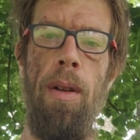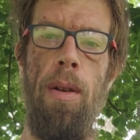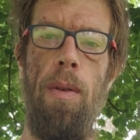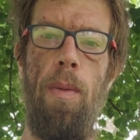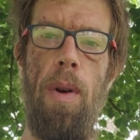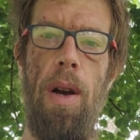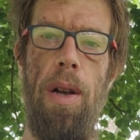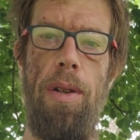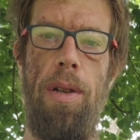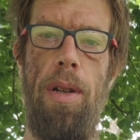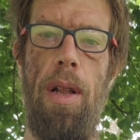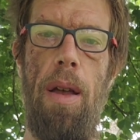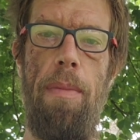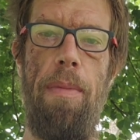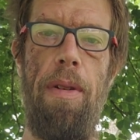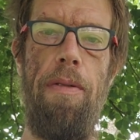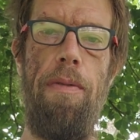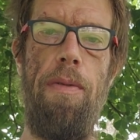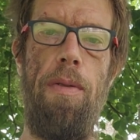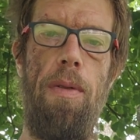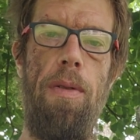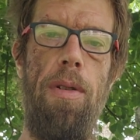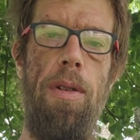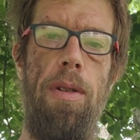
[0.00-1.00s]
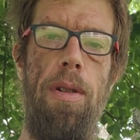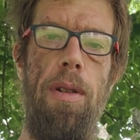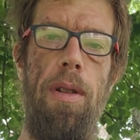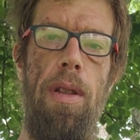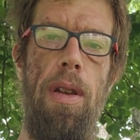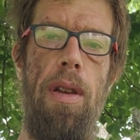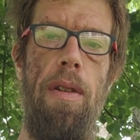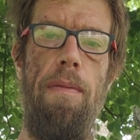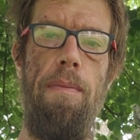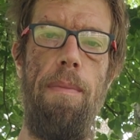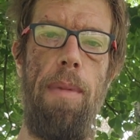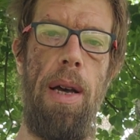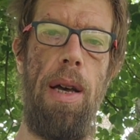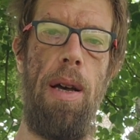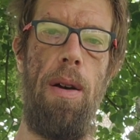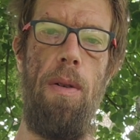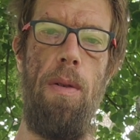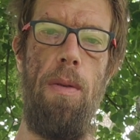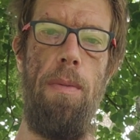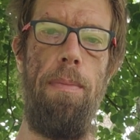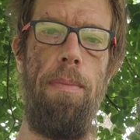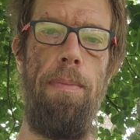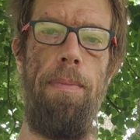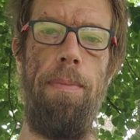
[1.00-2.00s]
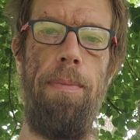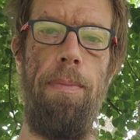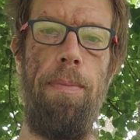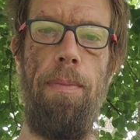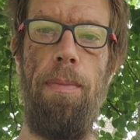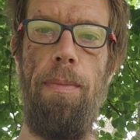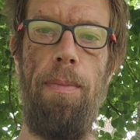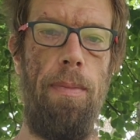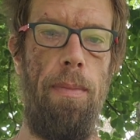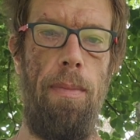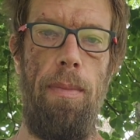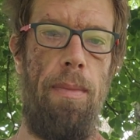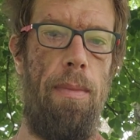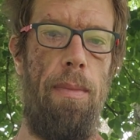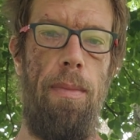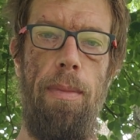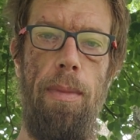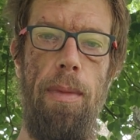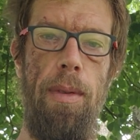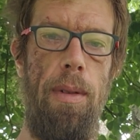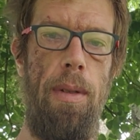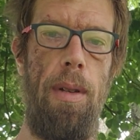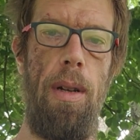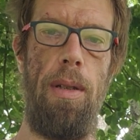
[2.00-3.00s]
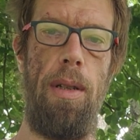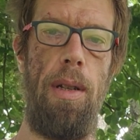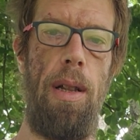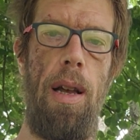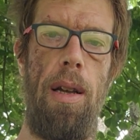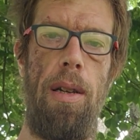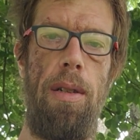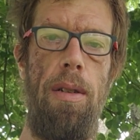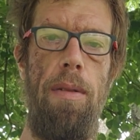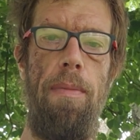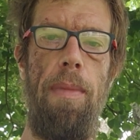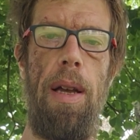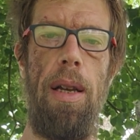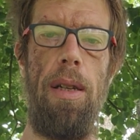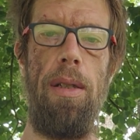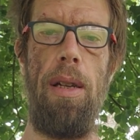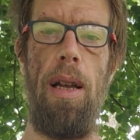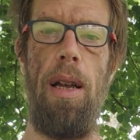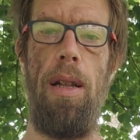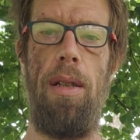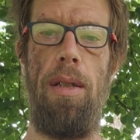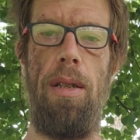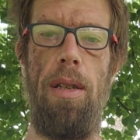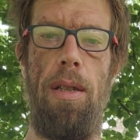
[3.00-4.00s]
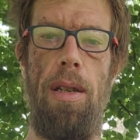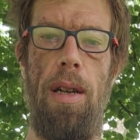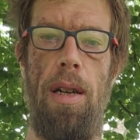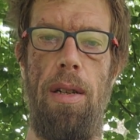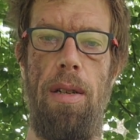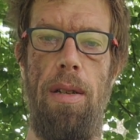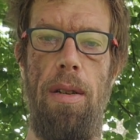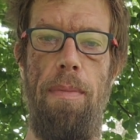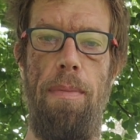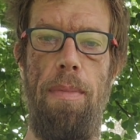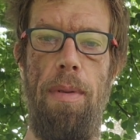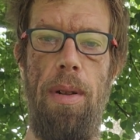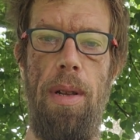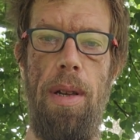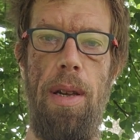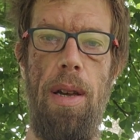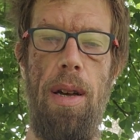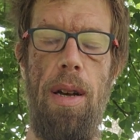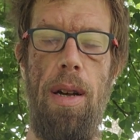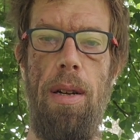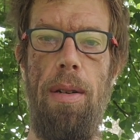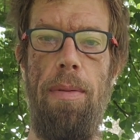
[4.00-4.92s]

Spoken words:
Why should I be forced to leave my home? It doesn't actually make sense. It's actually pretty